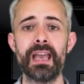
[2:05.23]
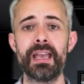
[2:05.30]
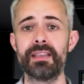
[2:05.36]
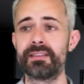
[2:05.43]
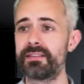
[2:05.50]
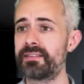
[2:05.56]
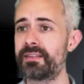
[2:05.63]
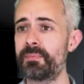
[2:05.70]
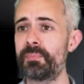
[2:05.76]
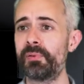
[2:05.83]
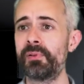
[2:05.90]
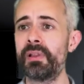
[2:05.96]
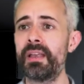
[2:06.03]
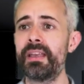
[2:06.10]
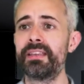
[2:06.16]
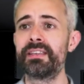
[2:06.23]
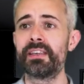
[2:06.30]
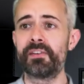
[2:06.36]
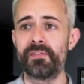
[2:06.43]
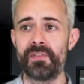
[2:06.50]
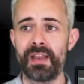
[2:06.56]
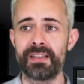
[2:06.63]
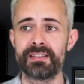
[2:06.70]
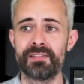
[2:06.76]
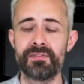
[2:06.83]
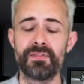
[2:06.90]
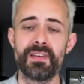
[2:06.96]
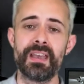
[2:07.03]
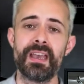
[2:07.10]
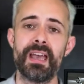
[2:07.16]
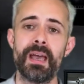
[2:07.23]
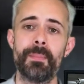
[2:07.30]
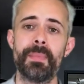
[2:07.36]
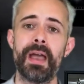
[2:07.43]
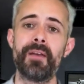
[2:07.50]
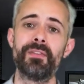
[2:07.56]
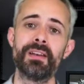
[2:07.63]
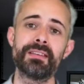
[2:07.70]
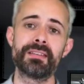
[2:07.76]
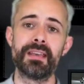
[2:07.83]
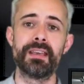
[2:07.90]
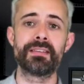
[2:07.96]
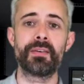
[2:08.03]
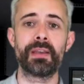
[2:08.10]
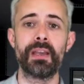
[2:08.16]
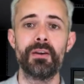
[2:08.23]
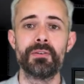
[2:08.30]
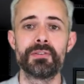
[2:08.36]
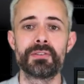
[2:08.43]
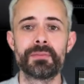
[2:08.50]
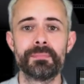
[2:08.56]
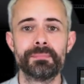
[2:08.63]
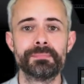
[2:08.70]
it's simple yet effective. Have a listen. Here's how it goes.